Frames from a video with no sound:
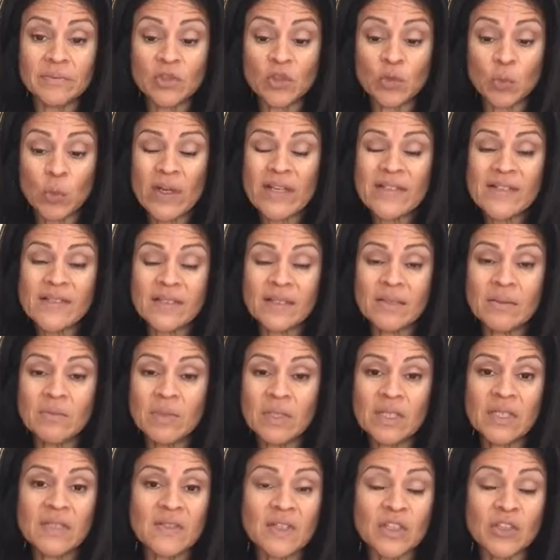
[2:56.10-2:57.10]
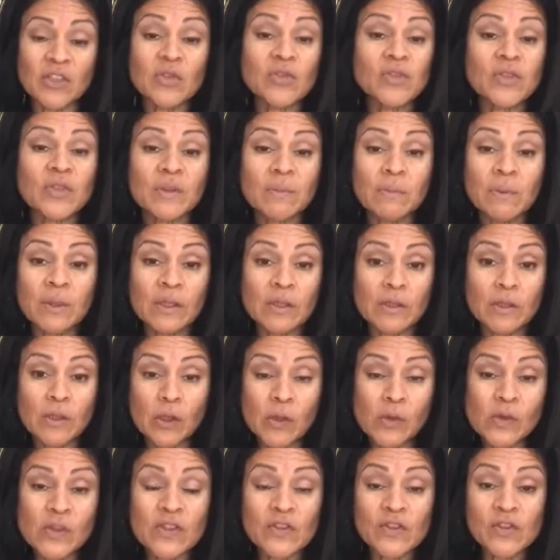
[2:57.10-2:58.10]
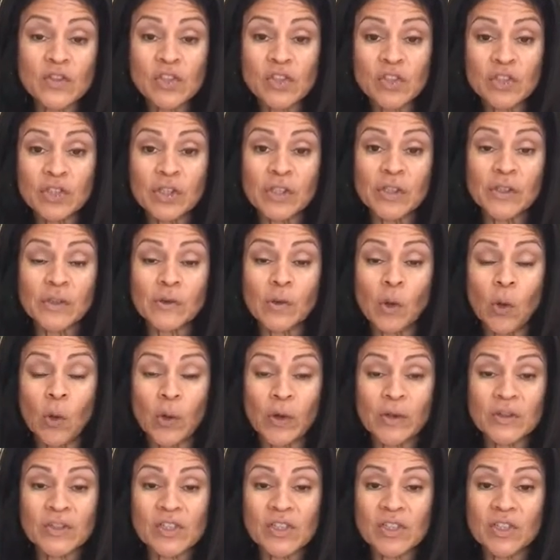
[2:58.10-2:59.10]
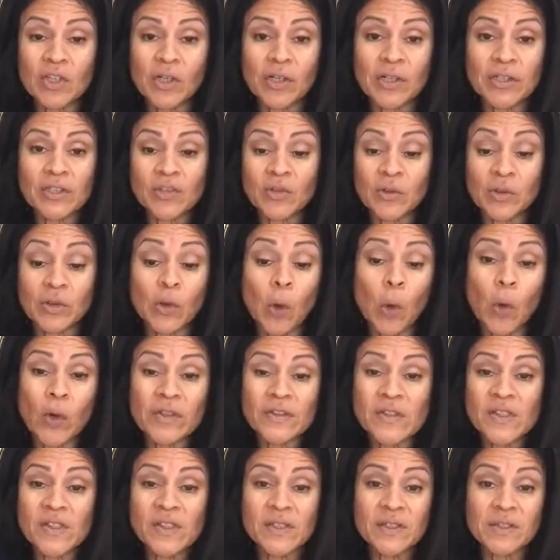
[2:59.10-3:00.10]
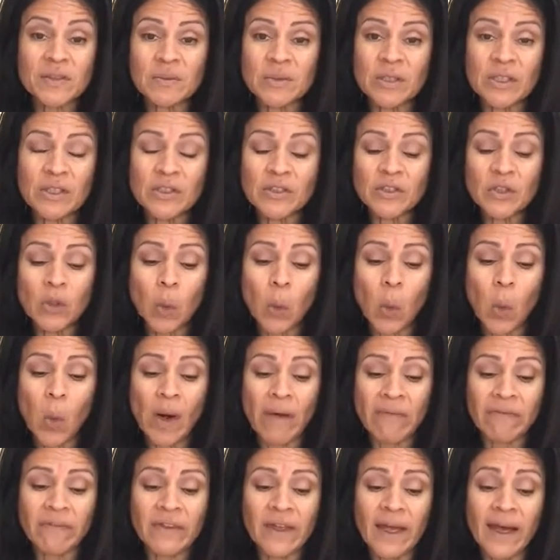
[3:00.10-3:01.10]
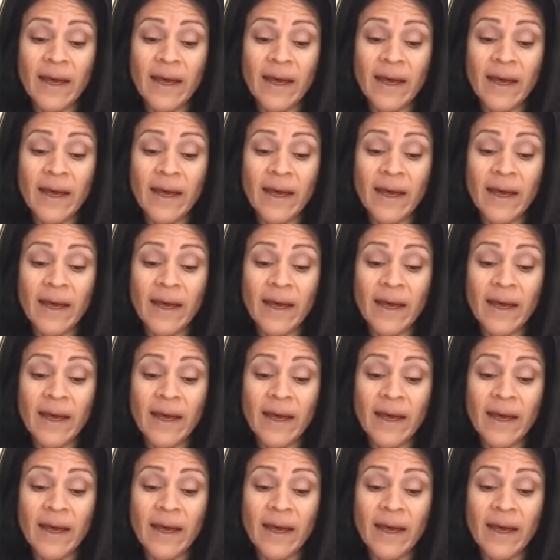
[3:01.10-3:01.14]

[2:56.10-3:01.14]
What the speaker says: dressing because they usually put loads of sugar and cornstarch or corn syrup, and you don't want